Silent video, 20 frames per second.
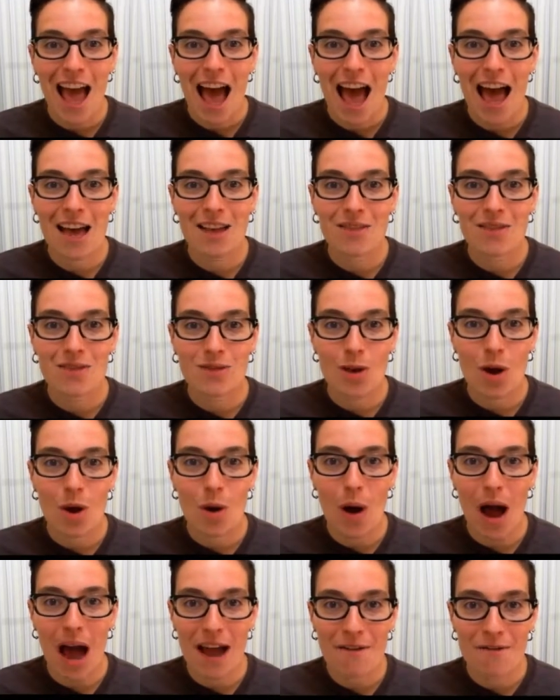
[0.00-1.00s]
And
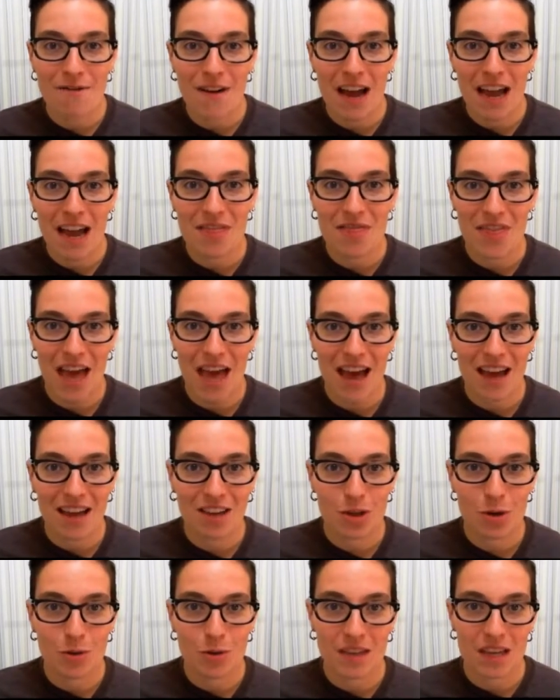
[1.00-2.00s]
so I find
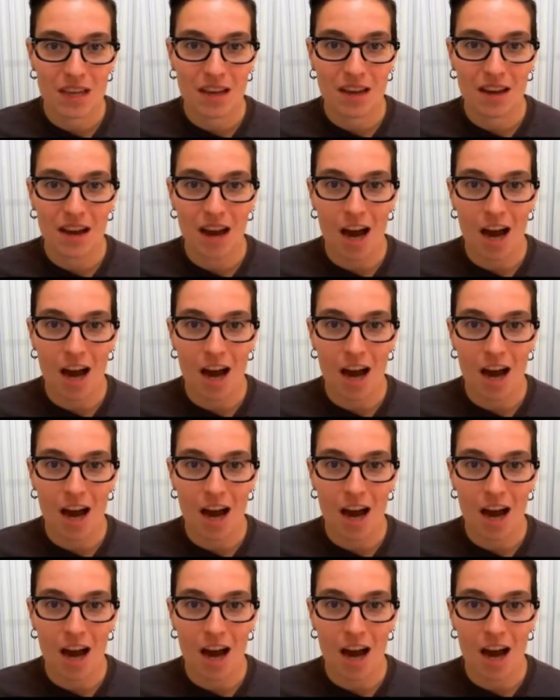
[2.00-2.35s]
that using